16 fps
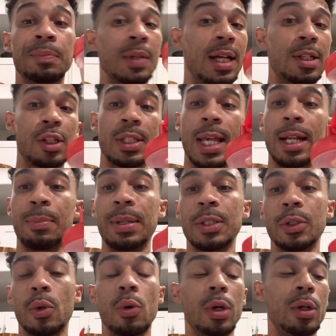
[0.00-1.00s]
I just ate a piece
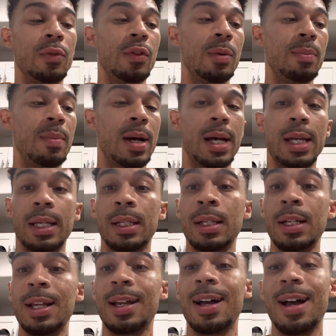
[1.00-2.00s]
of Oreo from my
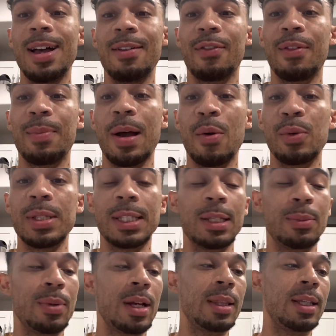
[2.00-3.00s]
from that one
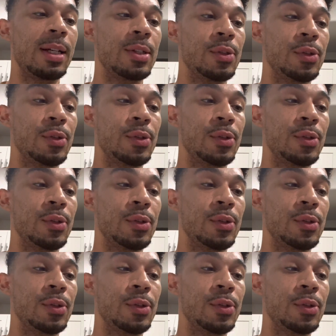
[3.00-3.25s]
sip right there.